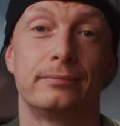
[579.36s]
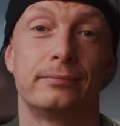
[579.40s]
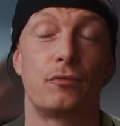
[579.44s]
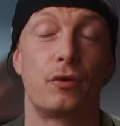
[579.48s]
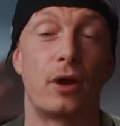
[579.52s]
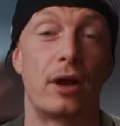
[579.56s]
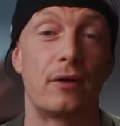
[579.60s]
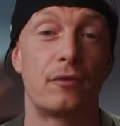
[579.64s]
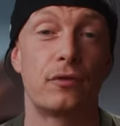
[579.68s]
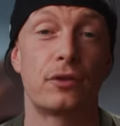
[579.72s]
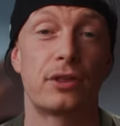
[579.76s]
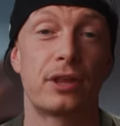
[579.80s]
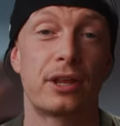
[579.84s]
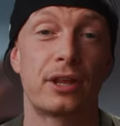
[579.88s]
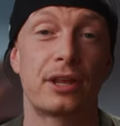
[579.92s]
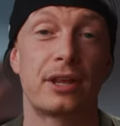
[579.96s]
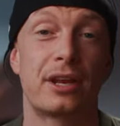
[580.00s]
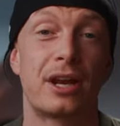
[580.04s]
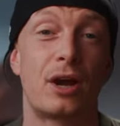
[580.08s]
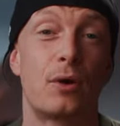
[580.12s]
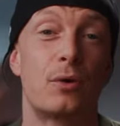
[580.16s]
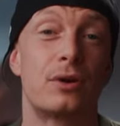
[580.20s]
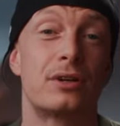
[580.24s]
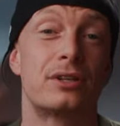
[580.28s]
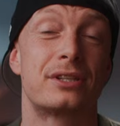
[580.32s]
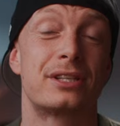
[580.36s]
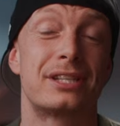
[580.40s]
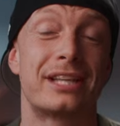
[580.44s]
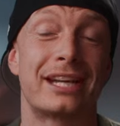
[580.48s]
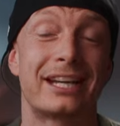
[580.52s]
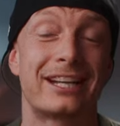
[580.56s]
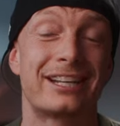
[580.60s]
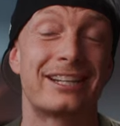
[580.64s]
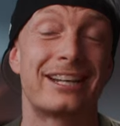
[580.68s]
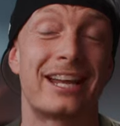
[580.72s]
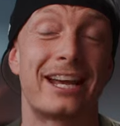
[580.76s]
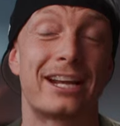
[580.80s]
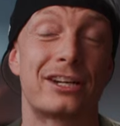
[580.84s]
For everything that our
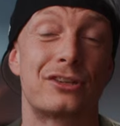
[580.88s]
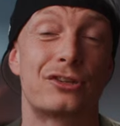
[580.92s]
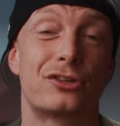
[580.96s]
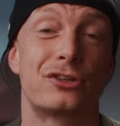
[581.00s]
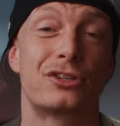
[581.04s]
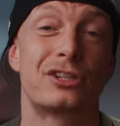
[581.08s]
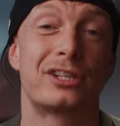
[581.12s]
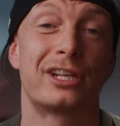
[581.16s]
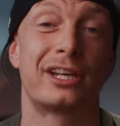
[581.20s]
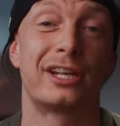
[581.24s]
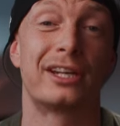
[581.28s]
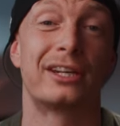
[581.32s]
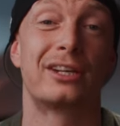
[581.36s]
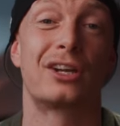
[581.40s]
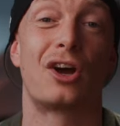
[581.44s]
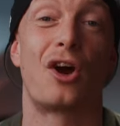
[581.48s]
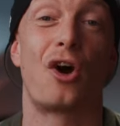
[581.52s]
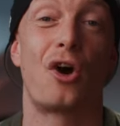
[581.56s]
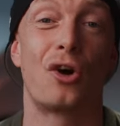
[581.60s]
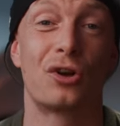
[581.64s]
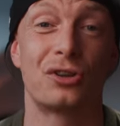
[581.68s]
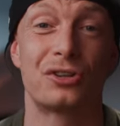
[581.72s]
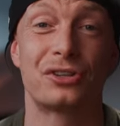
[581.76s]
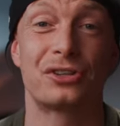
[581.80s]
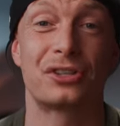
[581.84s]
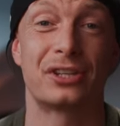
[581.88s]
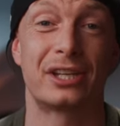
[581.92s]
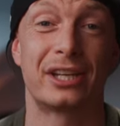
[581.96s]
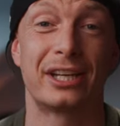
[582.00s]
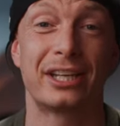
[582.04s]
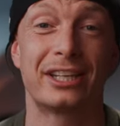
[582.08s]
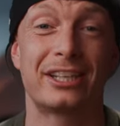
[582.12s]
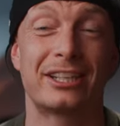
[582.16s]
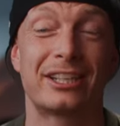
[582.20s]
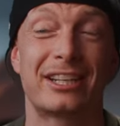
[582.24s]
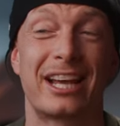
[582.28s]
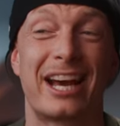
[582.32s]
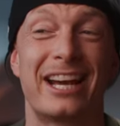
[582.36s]
second actor said on
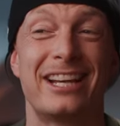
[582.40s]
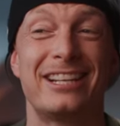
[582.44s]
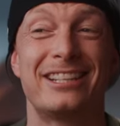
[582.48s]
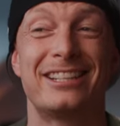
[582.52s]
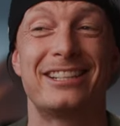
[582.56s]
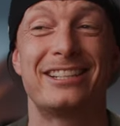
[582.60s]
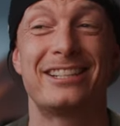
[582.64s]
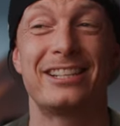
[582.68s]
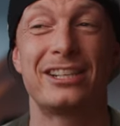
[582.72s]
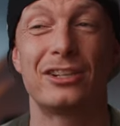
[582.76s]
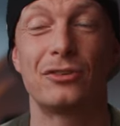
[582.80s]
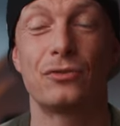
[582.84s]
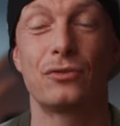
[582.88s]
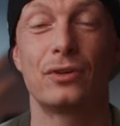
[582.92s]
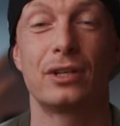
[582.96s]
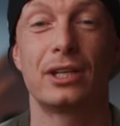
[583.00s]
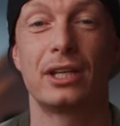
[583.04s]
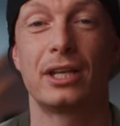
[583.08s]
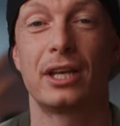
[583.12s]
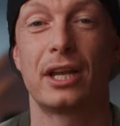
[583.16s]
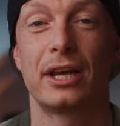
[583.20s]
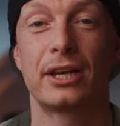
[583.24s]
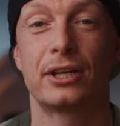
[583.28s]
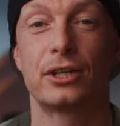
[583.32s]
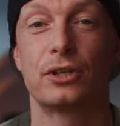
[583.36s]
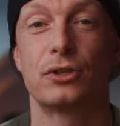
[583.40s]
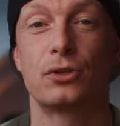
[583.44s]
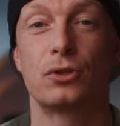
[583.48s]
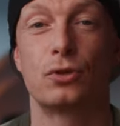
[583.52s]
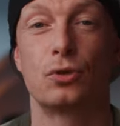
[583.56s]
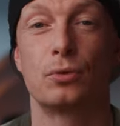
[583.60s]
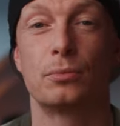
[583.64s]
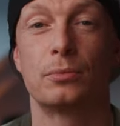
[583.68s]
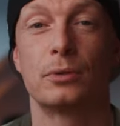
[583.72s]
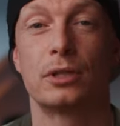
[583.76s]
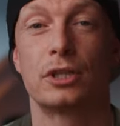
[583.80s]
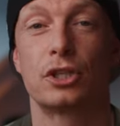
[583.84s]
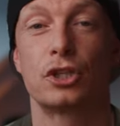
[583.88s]
set, I didn't really like it too
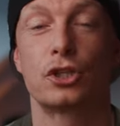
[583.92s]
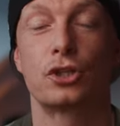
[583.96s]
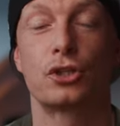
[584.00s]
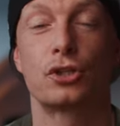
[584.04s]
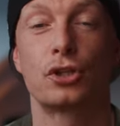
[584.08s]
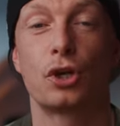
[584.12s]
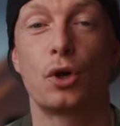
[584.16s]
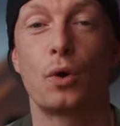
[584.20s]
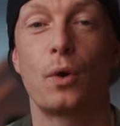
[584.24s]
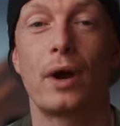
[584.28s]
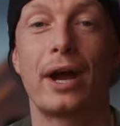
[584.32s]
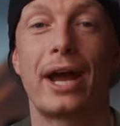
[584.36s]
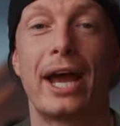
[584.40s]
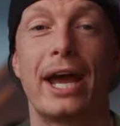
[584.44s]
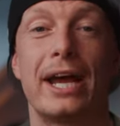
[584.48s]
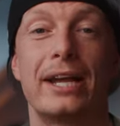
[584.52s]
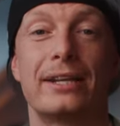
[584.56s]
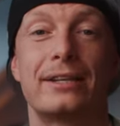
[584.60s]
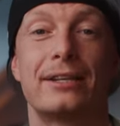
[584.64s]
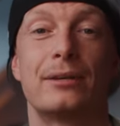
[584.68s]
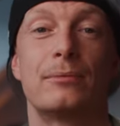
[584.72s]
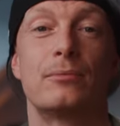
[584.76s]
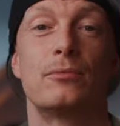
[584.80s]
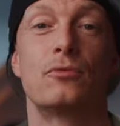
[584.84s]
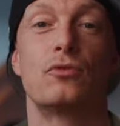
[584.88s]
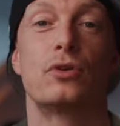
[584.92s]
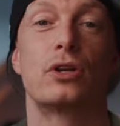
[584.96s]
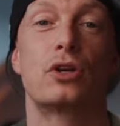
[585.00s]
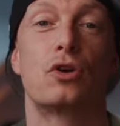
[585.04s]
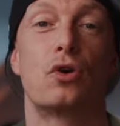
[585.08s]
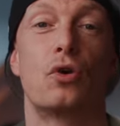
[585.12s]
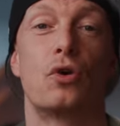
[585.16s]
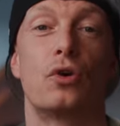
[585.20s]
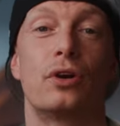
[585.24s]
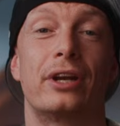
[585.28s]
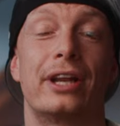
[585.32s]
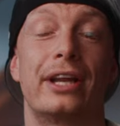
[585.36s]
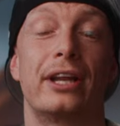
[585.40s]
much, so I had him
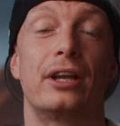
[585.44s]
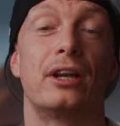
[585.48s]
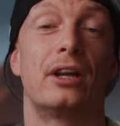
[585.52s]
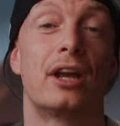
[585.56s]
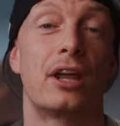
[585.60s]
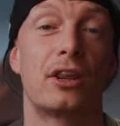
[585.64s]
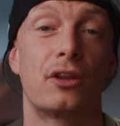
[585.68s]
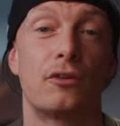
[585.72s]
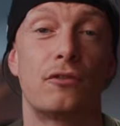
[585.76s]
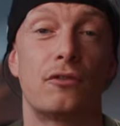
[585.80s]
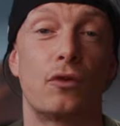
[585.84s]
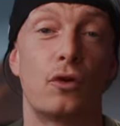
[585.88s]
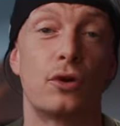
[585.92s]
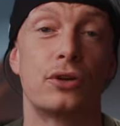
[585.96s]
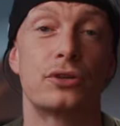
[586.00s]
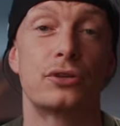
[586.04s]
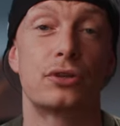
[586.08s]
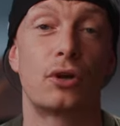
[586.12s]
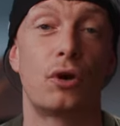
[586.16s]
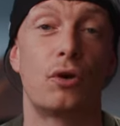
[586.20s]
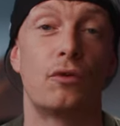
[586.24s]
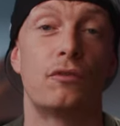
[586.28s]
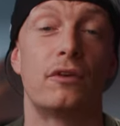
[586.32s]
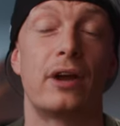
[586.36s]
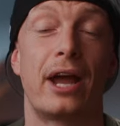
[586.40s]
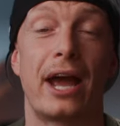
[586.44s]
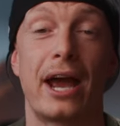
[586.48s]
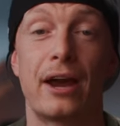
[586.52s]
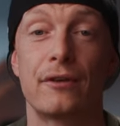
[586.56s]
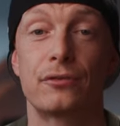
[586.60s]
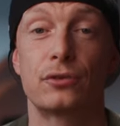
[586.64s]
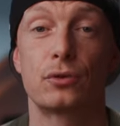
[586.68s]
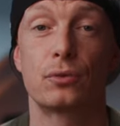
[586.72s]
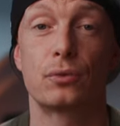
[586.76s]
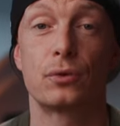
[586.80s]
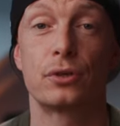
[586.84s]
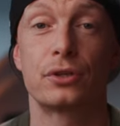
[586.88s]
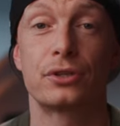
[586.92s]
record another voiceover
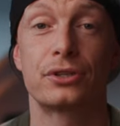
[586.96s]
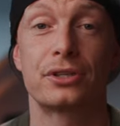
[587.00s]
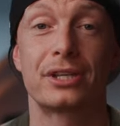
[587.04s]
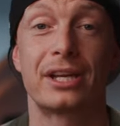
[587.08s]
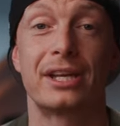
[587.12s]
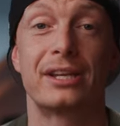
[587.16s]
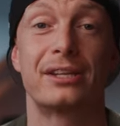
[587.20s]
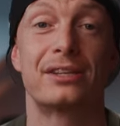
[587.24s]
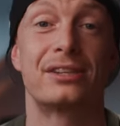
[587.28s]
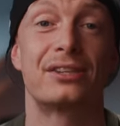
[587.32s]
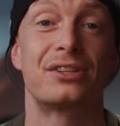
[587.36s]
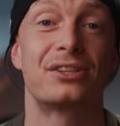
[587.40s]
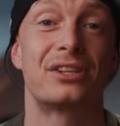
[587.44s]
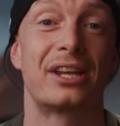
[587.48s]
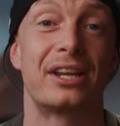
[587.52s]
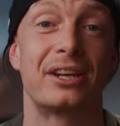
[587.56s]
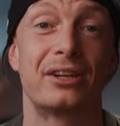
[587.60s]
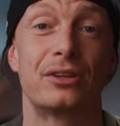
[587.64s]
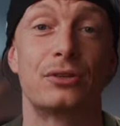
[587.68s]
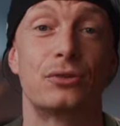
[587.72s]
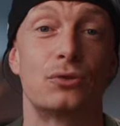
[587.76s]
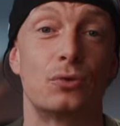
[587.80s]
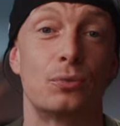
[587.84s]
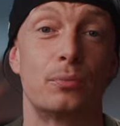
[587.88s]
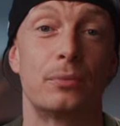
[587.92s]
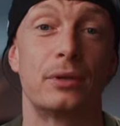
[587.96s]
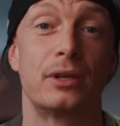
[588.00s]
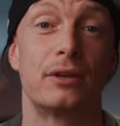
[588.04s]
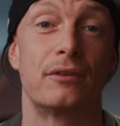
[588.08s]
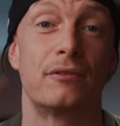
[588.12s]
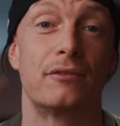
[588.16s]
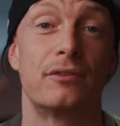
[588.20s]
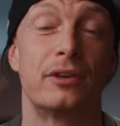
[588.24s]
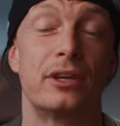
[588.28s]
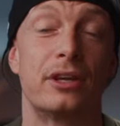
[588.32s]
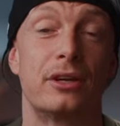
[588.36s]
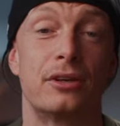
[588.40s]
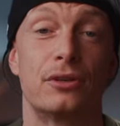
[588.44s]
afterwards and send it to me
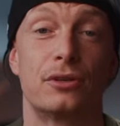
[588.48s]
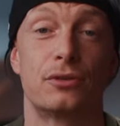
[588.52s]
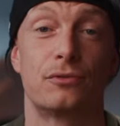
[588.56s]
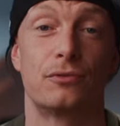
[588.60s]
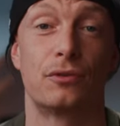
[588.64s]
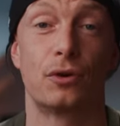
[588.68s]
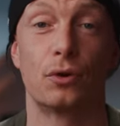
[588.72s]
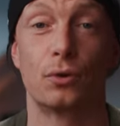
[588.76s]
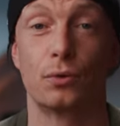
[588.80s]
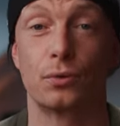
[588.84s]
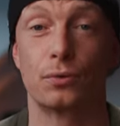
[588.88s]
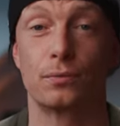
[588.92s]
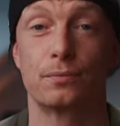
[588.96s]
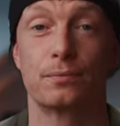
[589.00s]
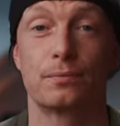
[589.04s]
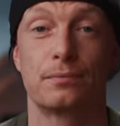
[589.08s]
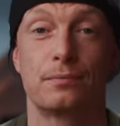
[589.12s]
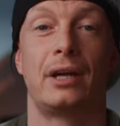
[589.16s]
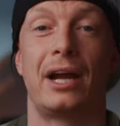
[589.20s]
via his phone.